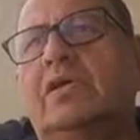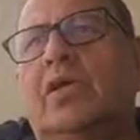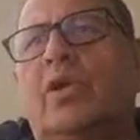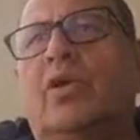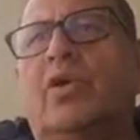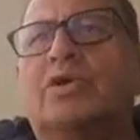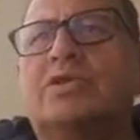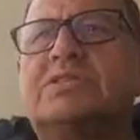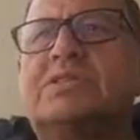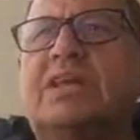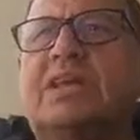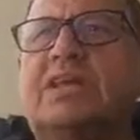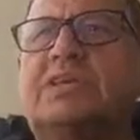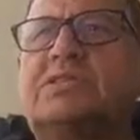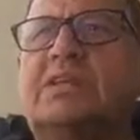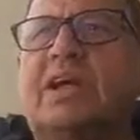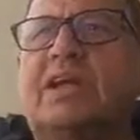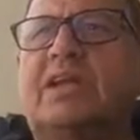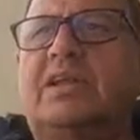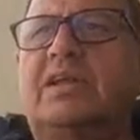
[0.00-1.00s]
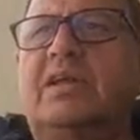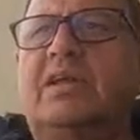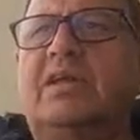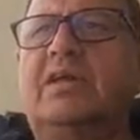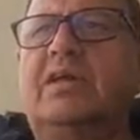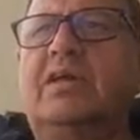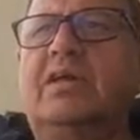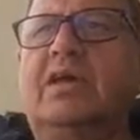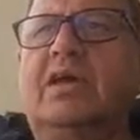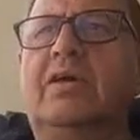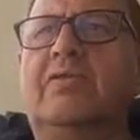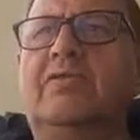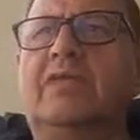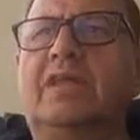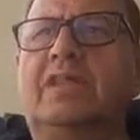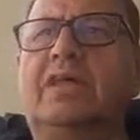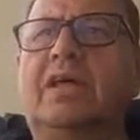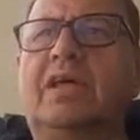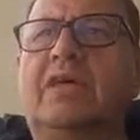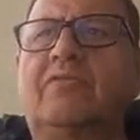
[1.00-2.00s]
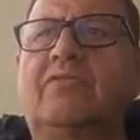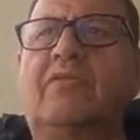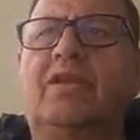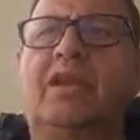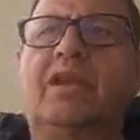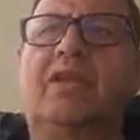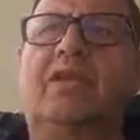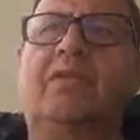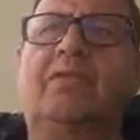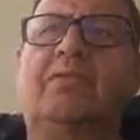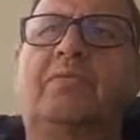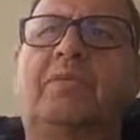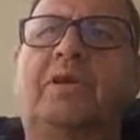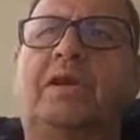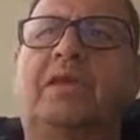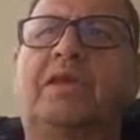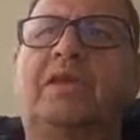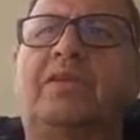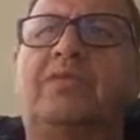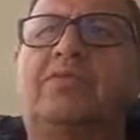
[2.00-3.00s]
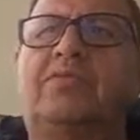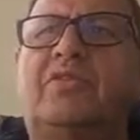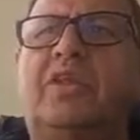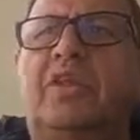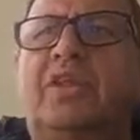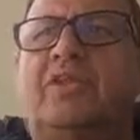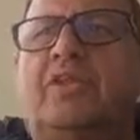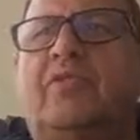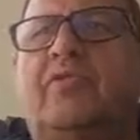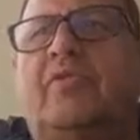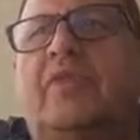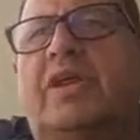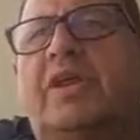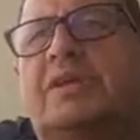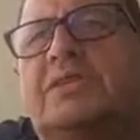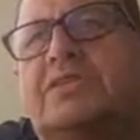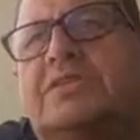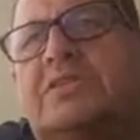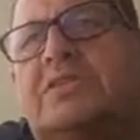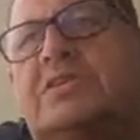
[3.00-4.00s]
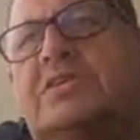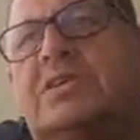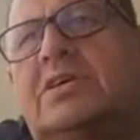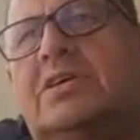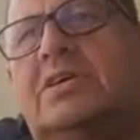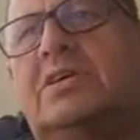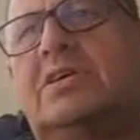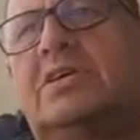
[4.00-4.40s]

The law states that everything will remain in its state of rest